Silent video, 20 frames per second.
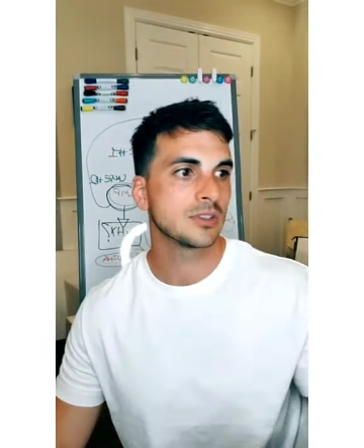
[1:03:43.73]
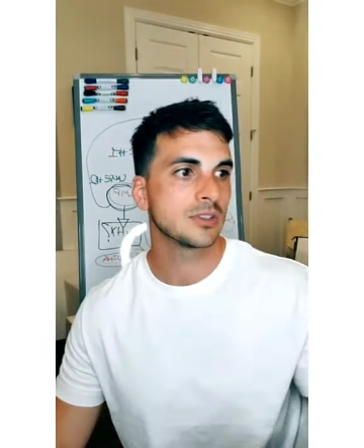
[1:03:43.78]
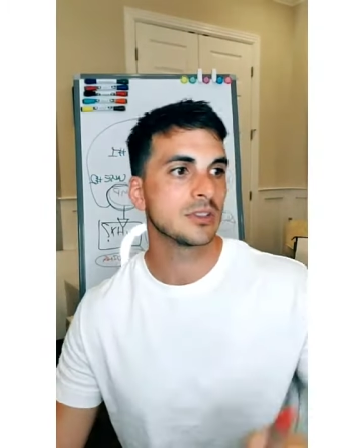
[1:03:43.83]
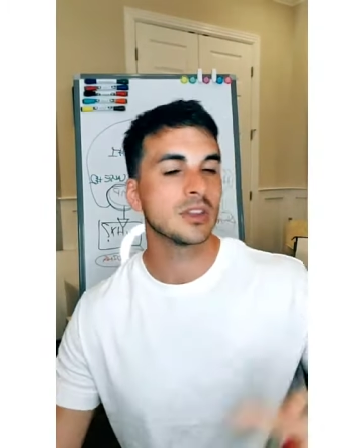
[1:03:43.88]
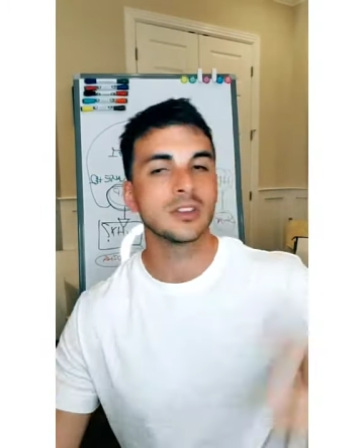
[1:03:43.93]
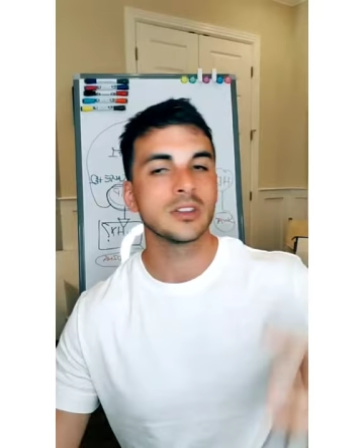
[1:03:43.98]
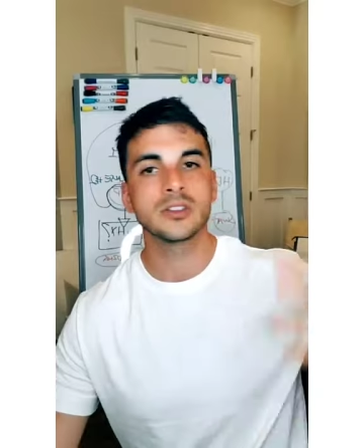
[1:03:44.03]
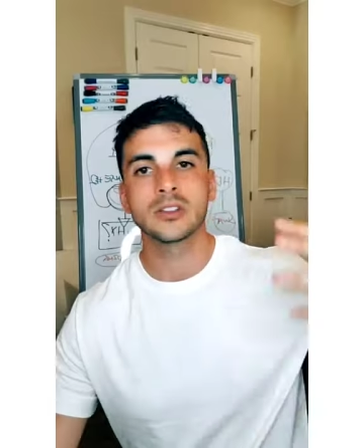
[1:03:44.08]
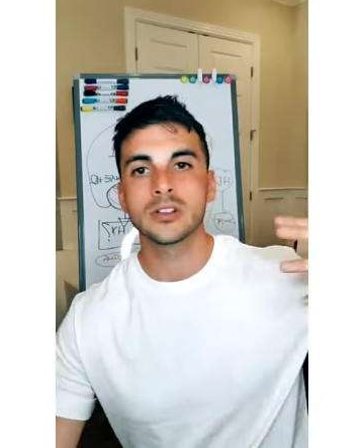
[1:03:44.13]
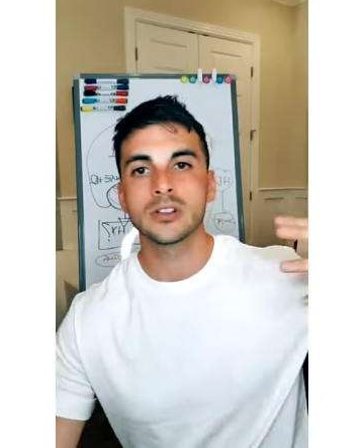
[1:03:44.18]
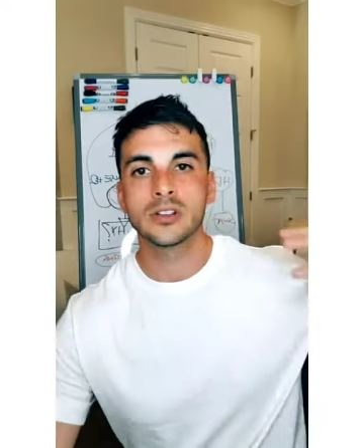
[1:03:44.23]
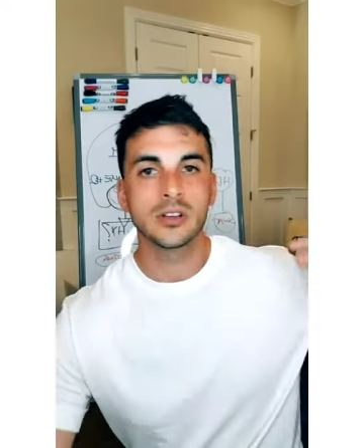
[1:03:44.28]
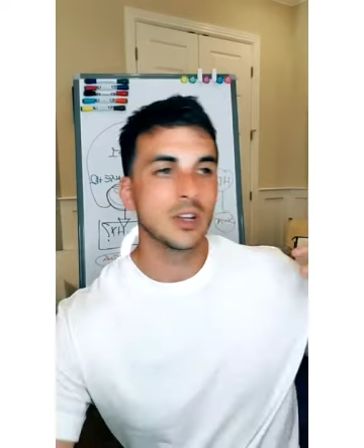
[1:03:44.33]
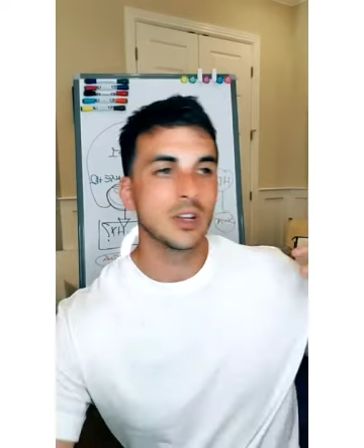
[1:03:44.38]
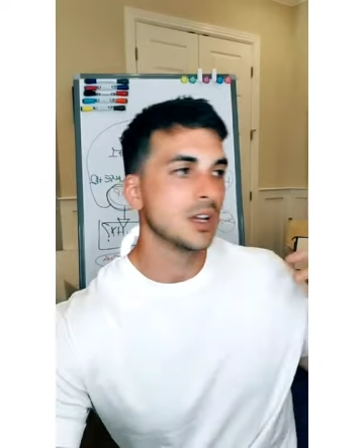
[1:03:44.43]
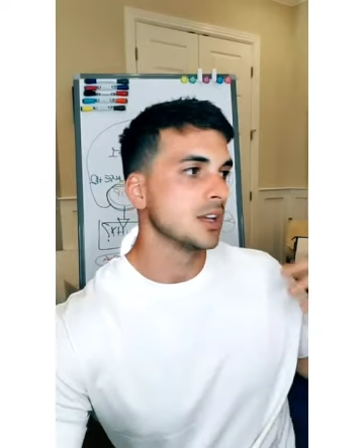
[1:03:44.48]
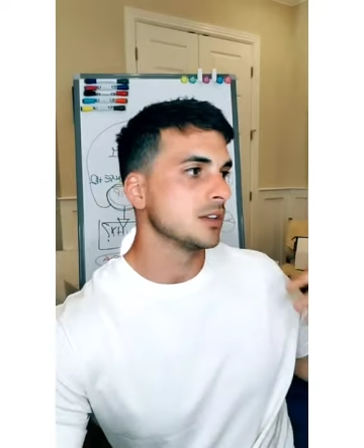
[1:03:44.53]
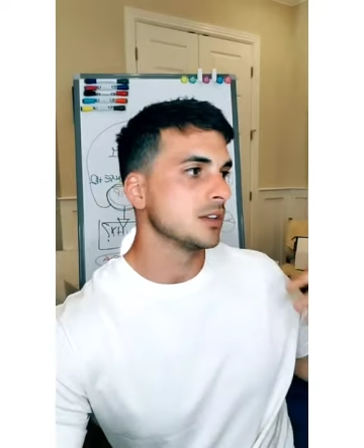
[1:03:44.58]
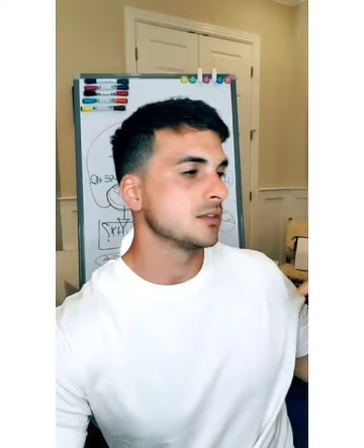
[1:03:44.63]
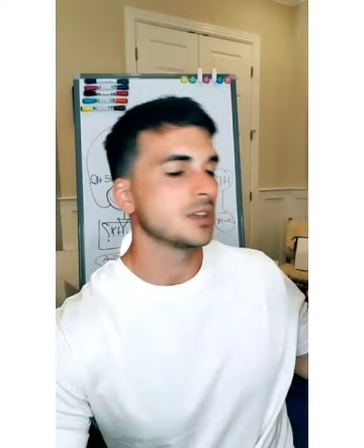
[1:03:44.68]
and then you
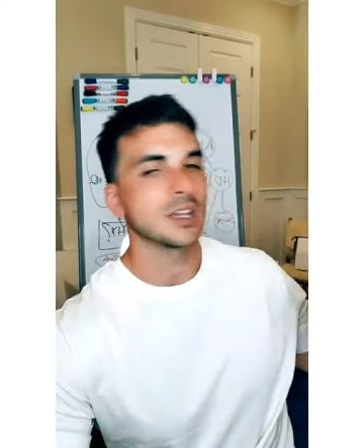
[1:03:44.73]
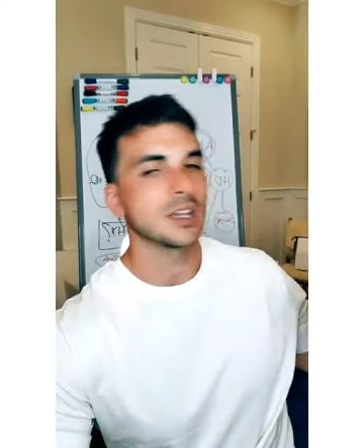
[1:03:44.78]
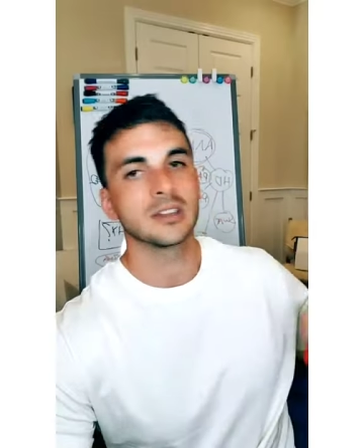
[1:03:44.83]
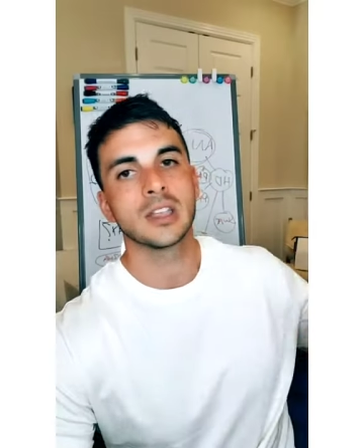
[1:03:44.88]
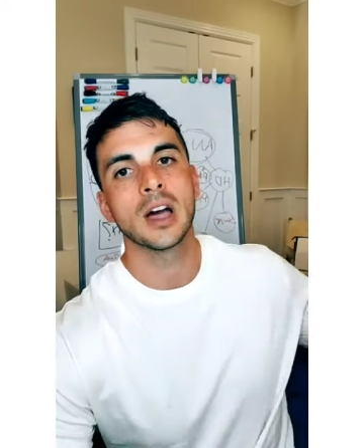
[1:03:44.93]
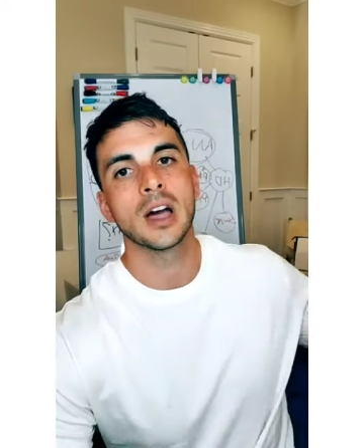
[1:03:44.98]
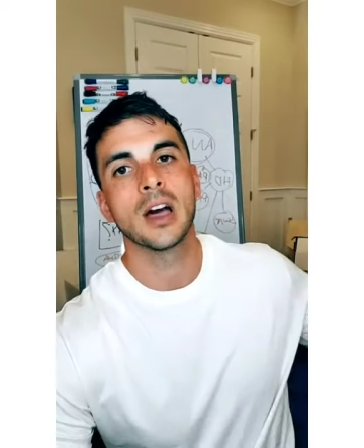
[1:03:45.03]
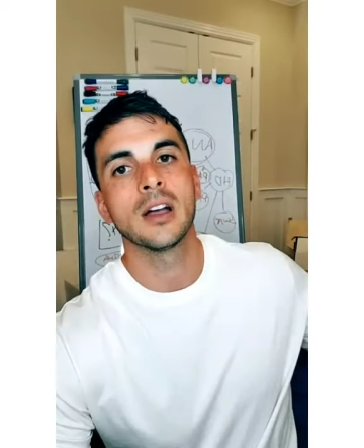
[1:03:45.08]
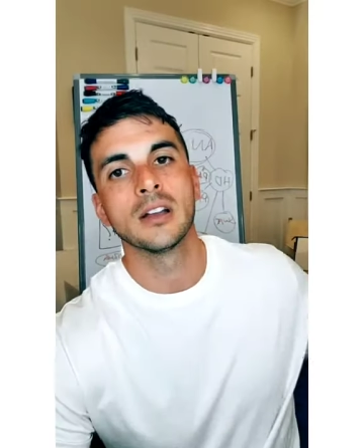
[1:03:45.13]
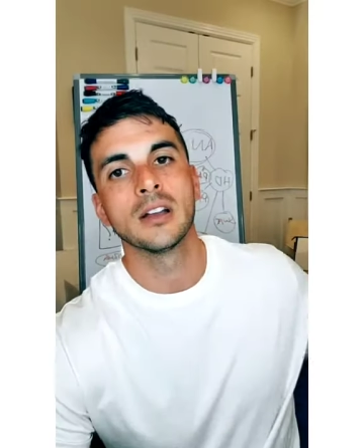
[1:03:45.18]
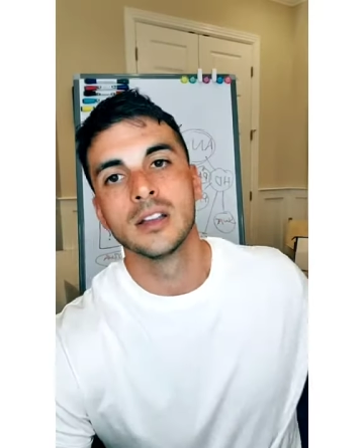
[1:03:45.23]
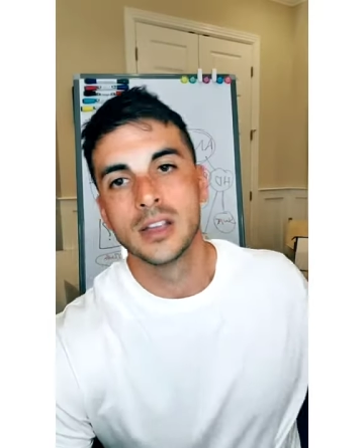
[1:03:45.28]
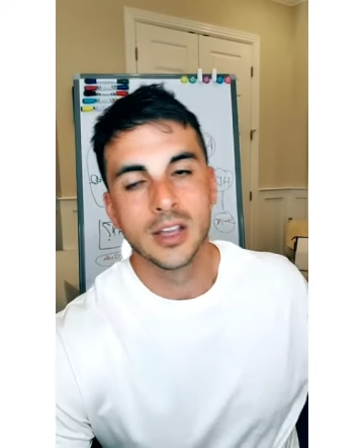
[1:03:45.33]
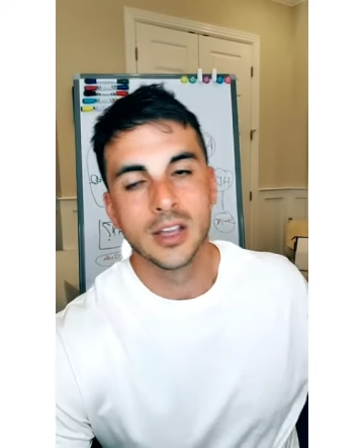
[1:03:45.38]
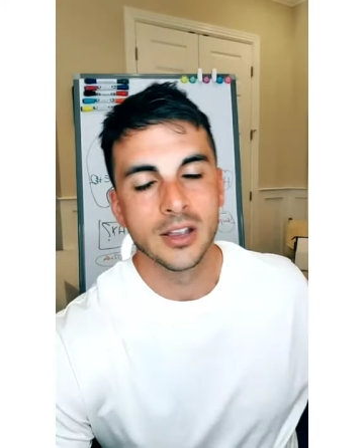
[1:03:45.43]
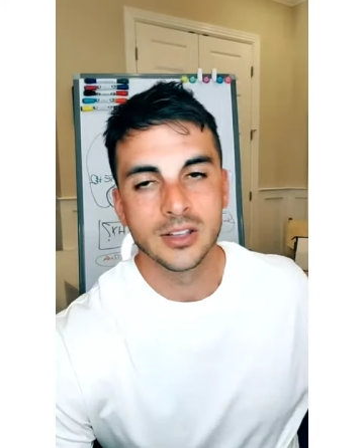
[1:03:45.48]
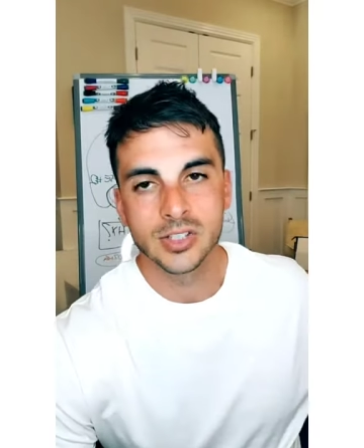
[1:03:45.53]
take that